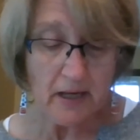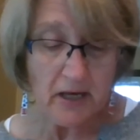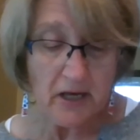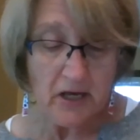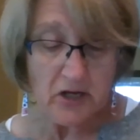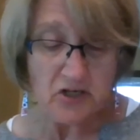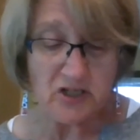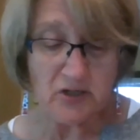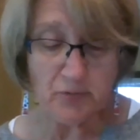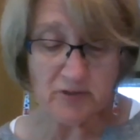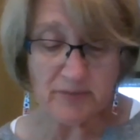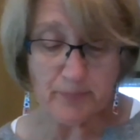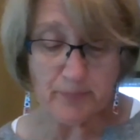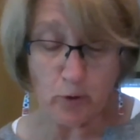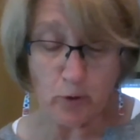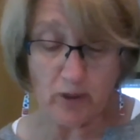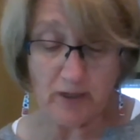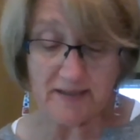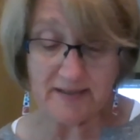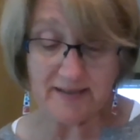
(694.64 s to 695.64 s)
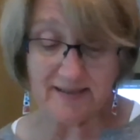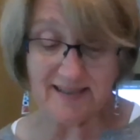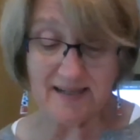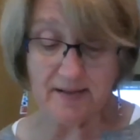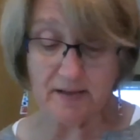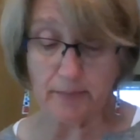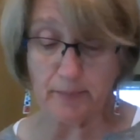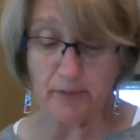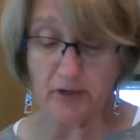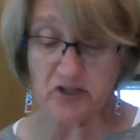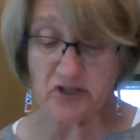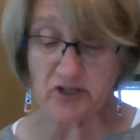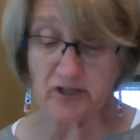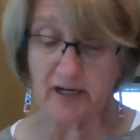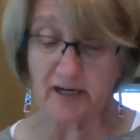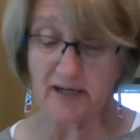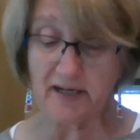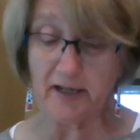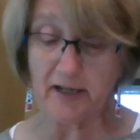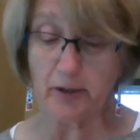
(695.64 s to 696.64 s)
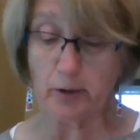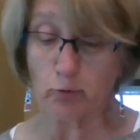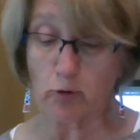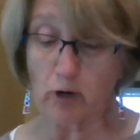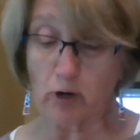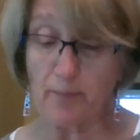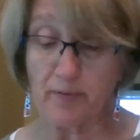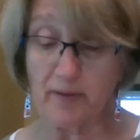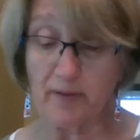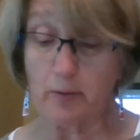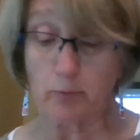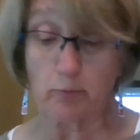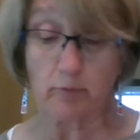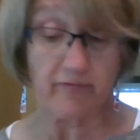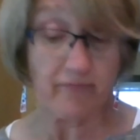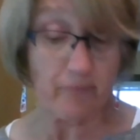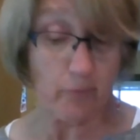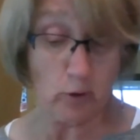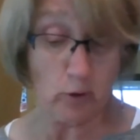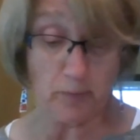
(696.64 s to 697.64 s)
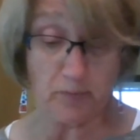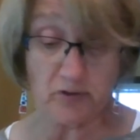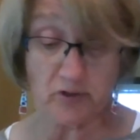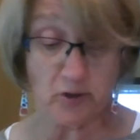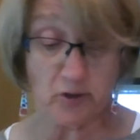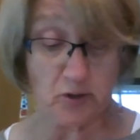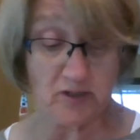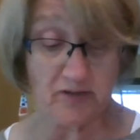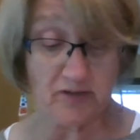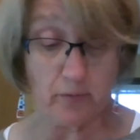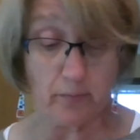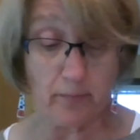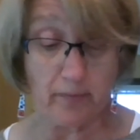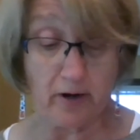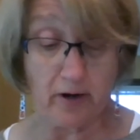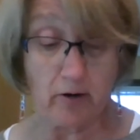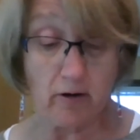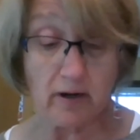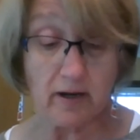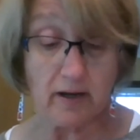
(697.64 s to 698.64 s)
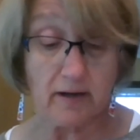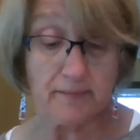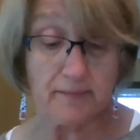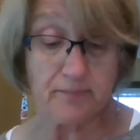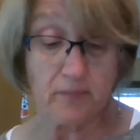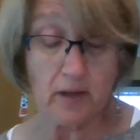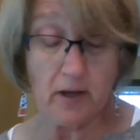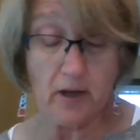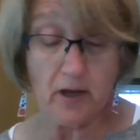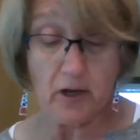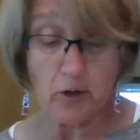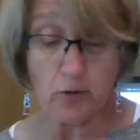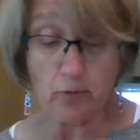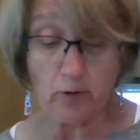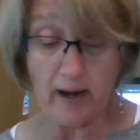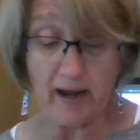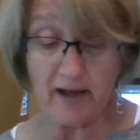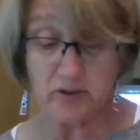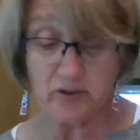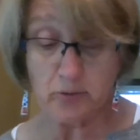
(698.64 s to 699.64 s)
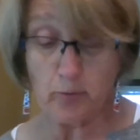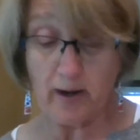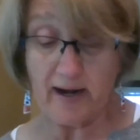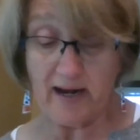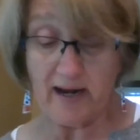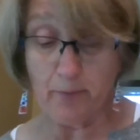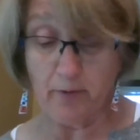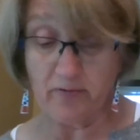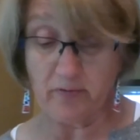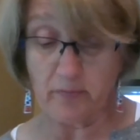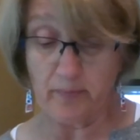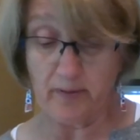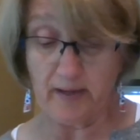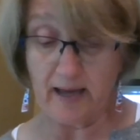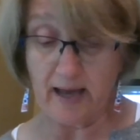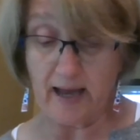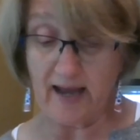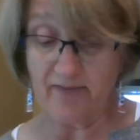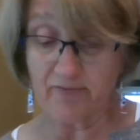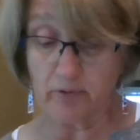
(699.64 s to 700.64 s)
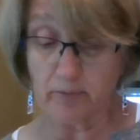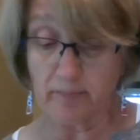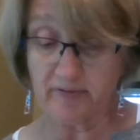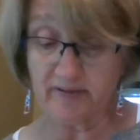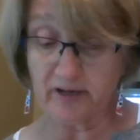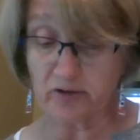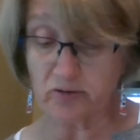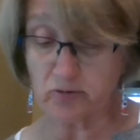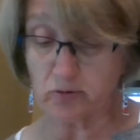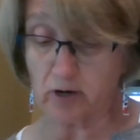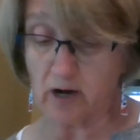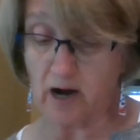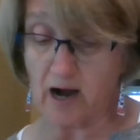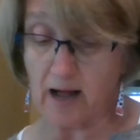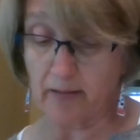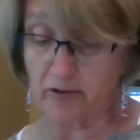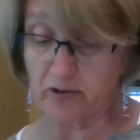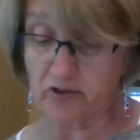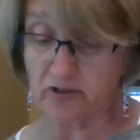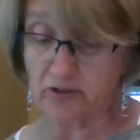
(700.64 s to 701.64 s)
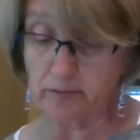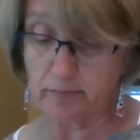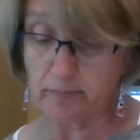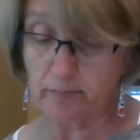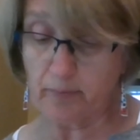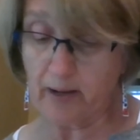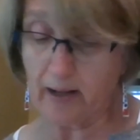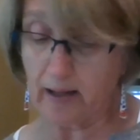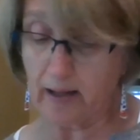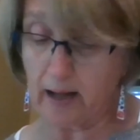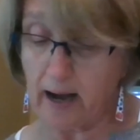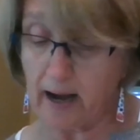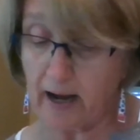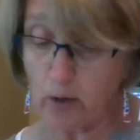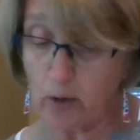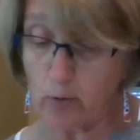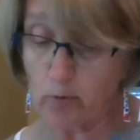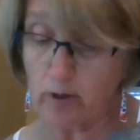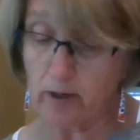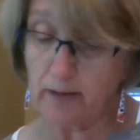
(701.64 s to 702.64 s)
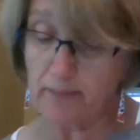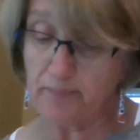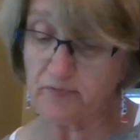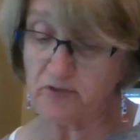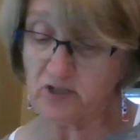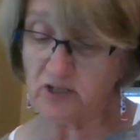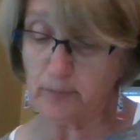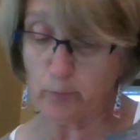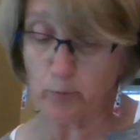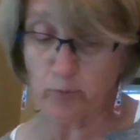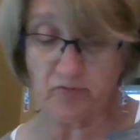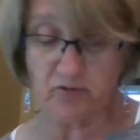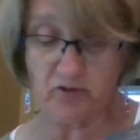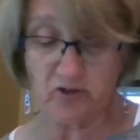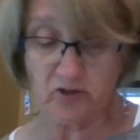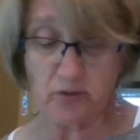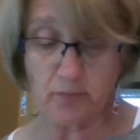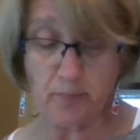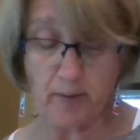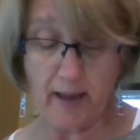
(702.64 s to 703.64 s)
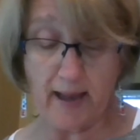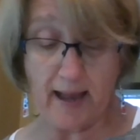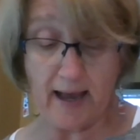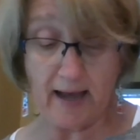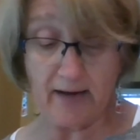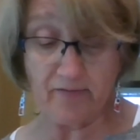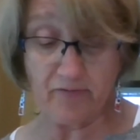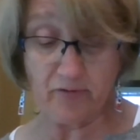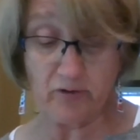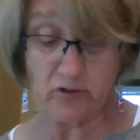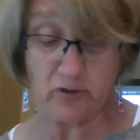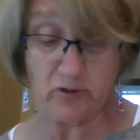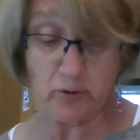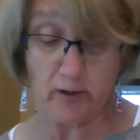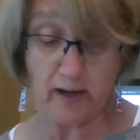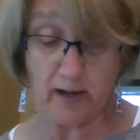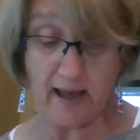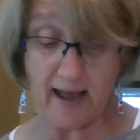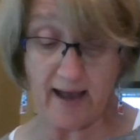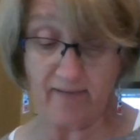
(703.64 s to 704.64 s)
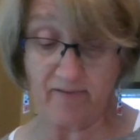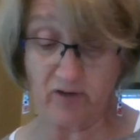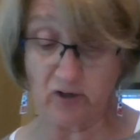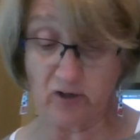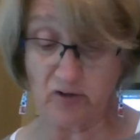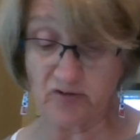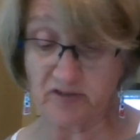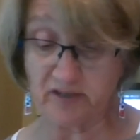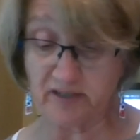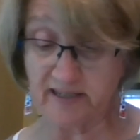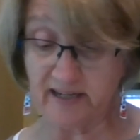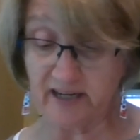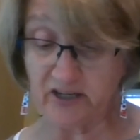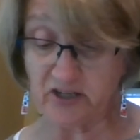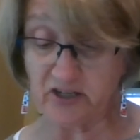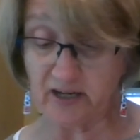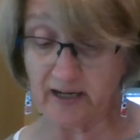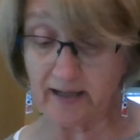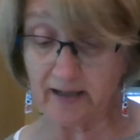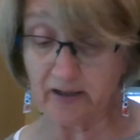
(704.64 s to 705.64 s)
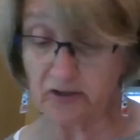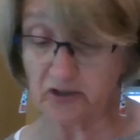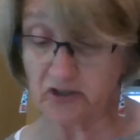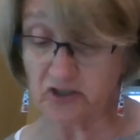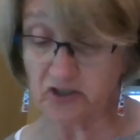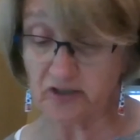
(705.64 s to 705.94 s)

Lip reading: She was born in Zeeland, Michigan, and grew up in the Reformed Church of America. Graduating with a BA from Central College in Pella, Iowa, she moved to Japan for 2.5 years to teach English